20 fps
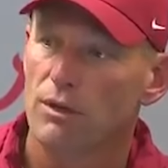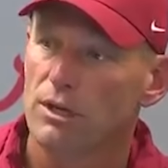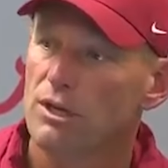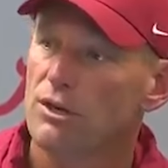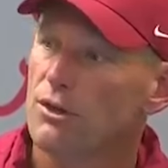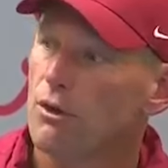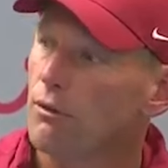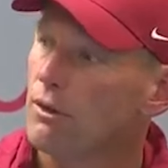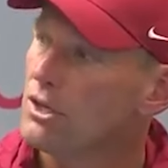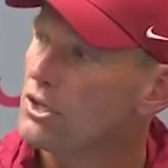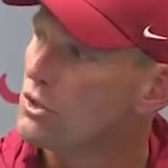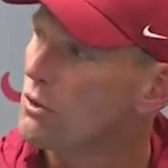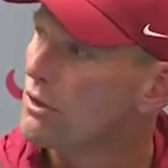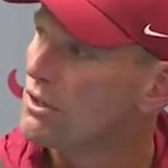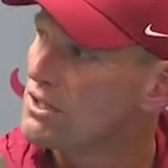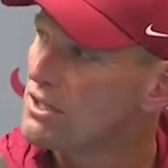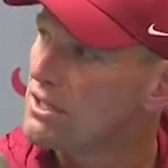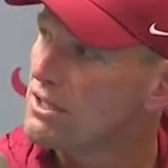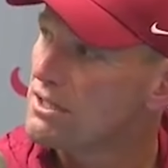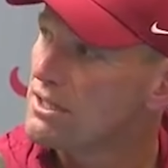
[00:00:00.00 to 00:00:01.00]
where you're throwing
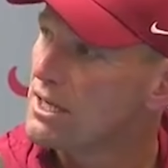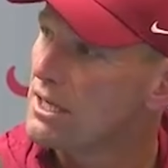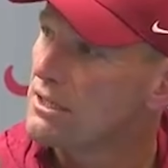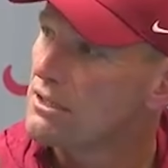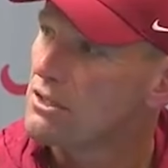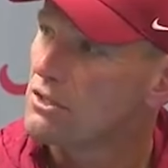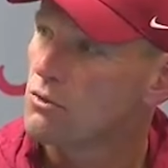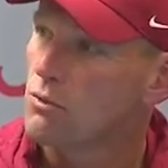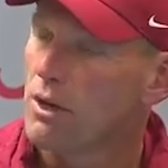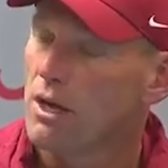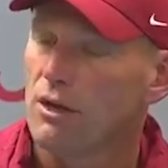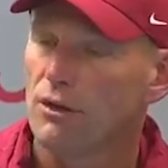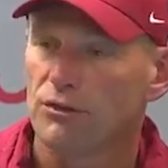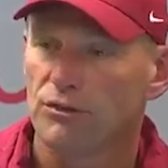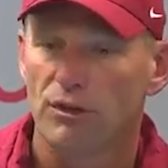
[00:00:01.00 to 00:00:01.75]
shorts to the sticks as well.